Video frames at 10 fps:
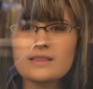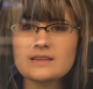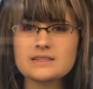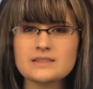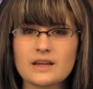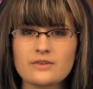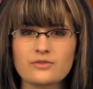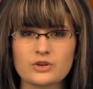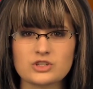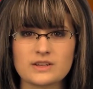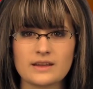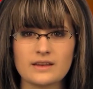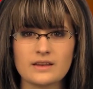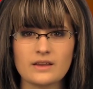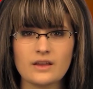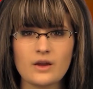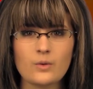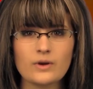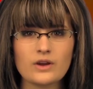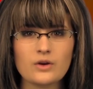This is unfortunate.
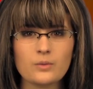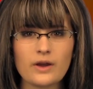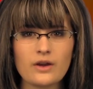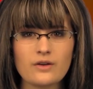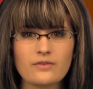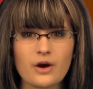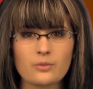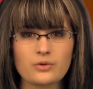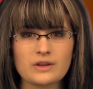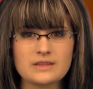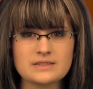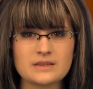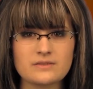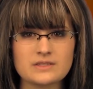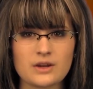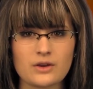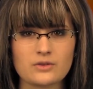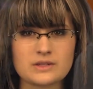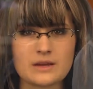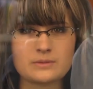We are aware of how preconceived
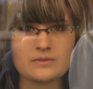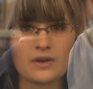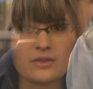stereotypes of